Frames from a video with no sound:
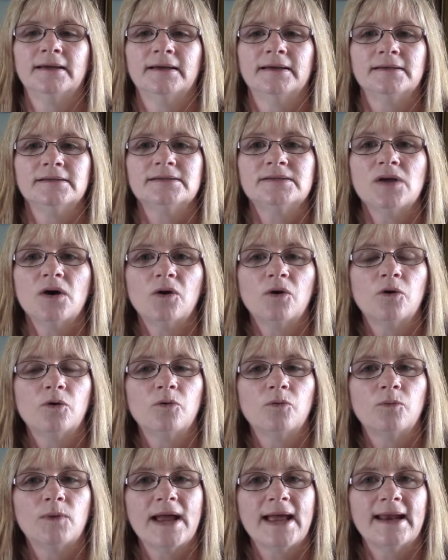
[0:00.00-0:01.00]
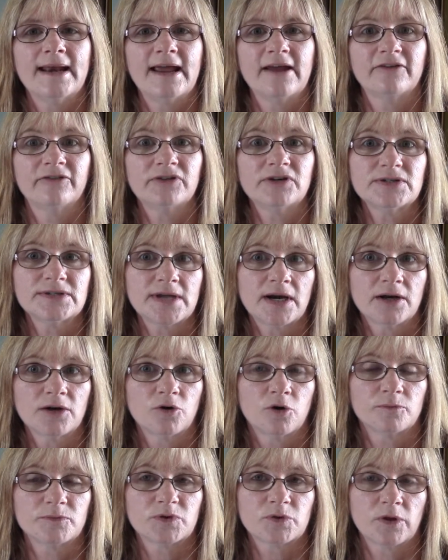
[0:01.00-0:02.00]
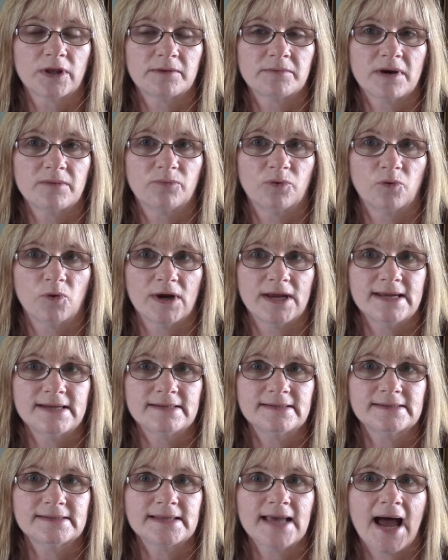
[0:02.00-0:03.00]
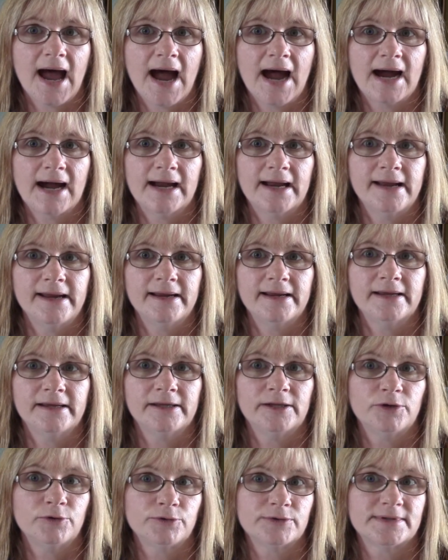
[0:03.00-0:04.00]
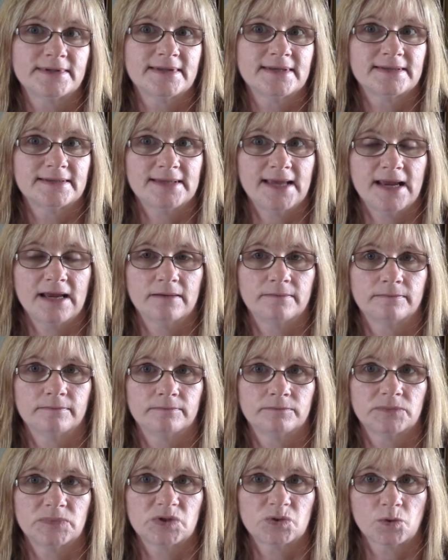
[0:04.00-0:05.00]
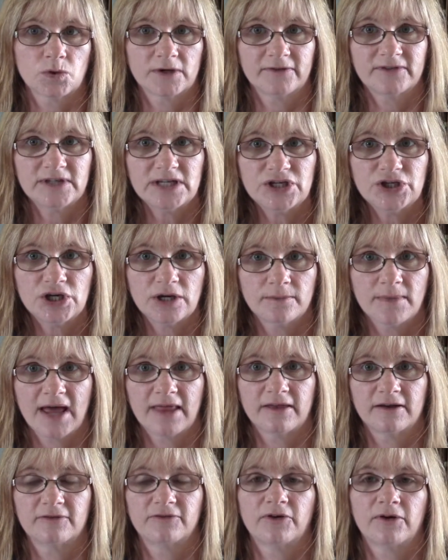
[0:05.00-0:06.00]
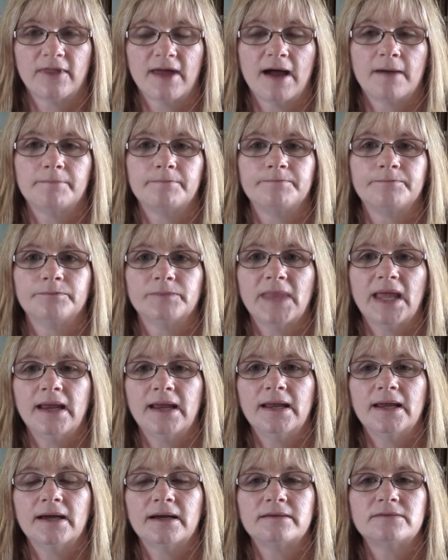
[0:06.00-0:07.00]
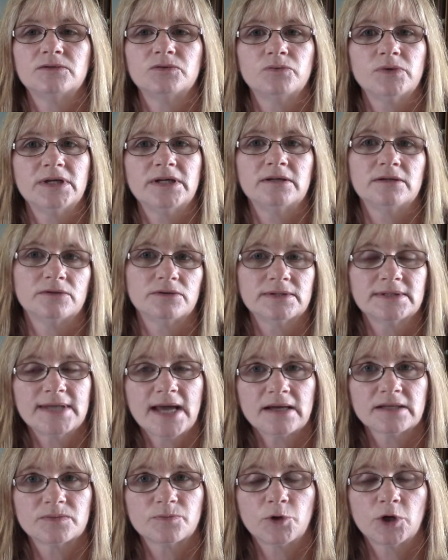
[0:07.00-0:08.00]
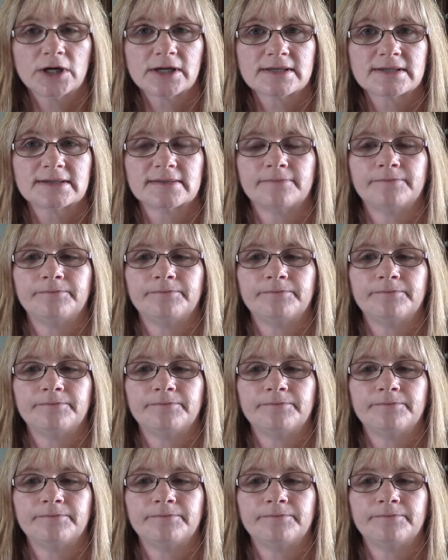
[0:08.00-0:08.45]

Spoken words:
So when I first started homeschooling my boys, I used the same sort of teaching method for them, and we used textbooks.